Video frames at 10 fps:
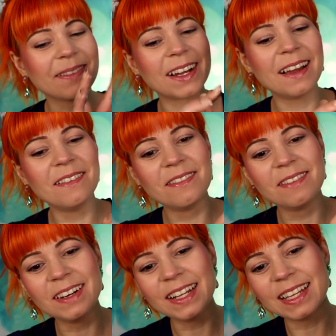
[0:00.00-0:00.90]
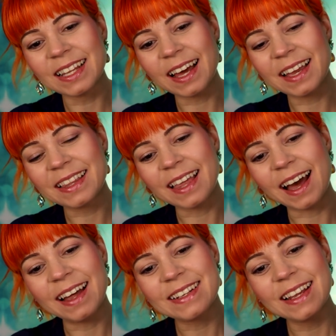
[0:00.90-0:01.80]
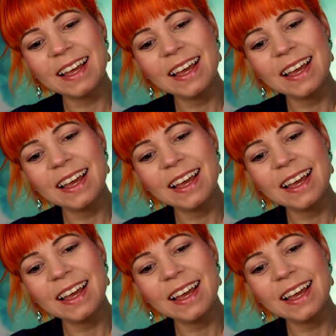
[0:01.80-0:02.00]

but I really like that.